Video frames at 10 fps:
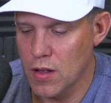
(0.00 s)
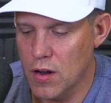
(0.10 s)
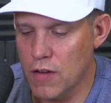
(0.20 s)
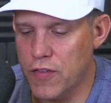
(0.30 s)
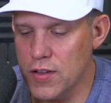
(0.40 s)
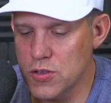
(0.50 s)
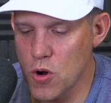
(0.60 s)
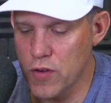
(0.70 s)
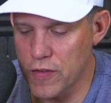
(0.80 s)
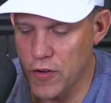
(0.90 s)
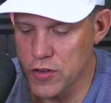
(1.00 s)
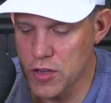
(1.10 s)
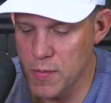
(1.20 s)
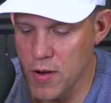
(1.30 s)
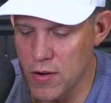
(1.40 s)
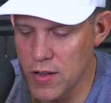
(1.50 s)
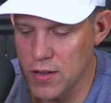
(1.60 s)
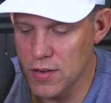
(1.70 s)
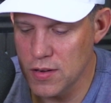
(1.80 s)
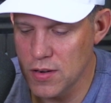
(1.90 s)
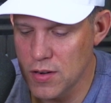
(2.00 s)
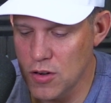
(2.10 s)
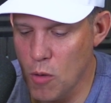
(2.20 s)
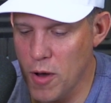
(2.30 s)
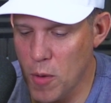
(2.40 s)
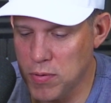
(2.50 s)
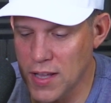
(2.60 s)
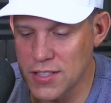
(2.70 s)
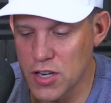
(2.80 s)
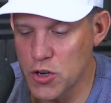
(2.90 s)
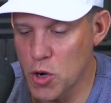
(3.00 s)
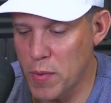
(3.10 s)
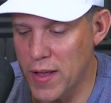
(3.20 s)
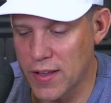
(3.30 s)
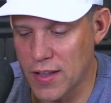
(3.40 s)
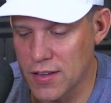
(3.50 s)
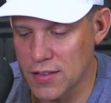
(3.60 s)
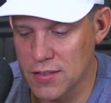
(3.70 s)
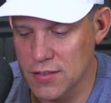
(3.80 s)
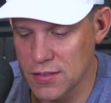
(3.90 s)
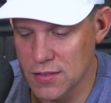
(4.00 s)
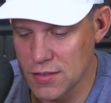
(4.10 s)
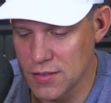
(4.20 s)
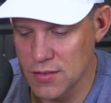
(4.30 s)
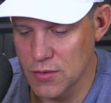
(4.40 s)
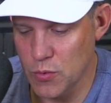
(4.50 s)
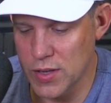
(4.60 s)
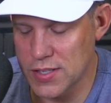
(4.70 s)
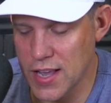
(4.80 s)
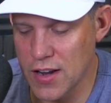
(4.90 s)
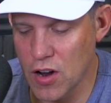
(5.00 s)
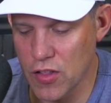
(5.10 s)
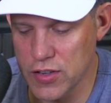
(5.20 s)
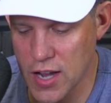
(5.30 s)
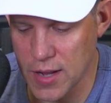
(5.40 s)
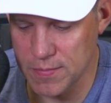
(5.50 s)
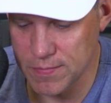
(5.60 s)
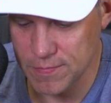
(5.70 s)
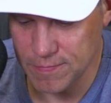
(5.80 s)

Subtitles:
our friends over at First Community. No better place to do your banking. We say it all the time.